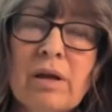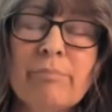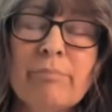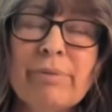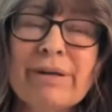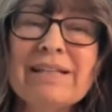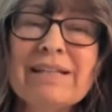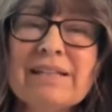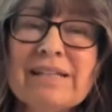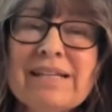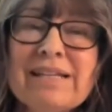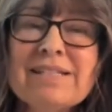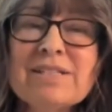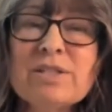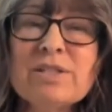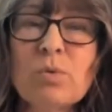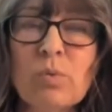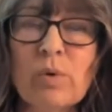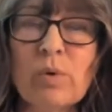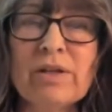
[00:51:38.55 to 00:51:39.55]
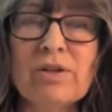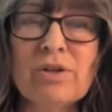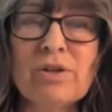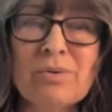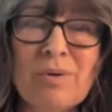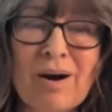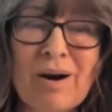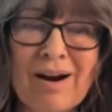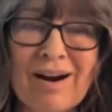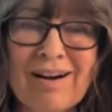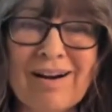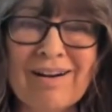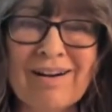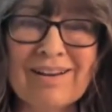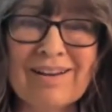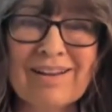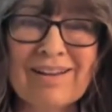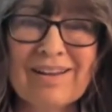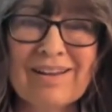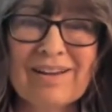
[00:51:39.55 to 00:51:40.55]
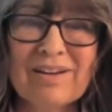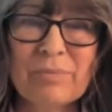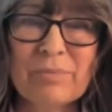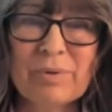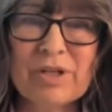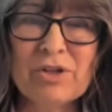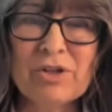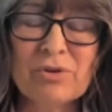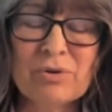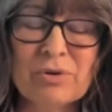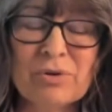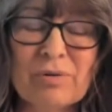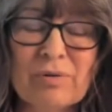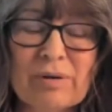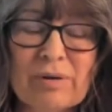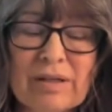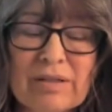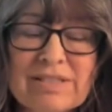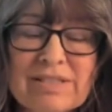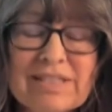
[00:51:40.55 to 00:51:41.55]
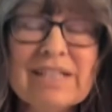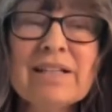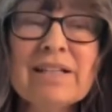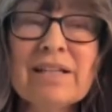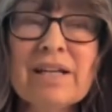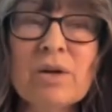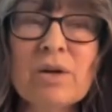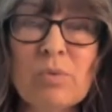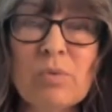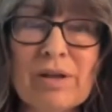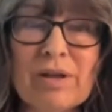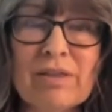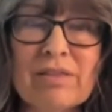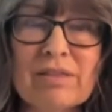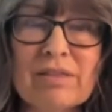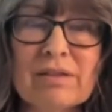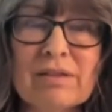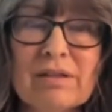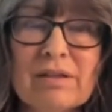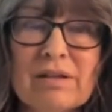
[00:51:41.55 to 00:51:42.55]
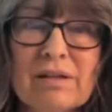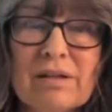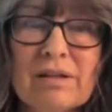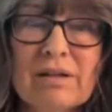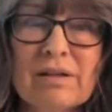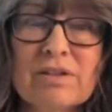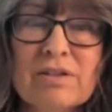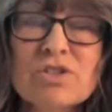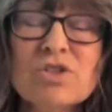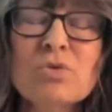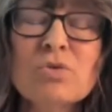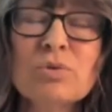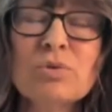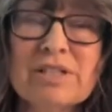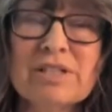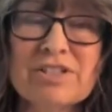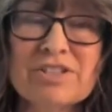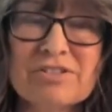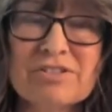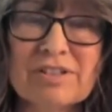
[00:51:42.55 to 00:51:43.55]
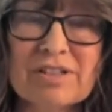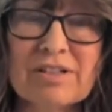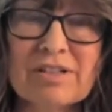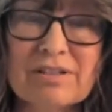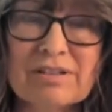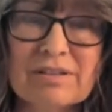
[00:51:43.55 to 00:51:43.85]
But at least when you're dealing with the school district,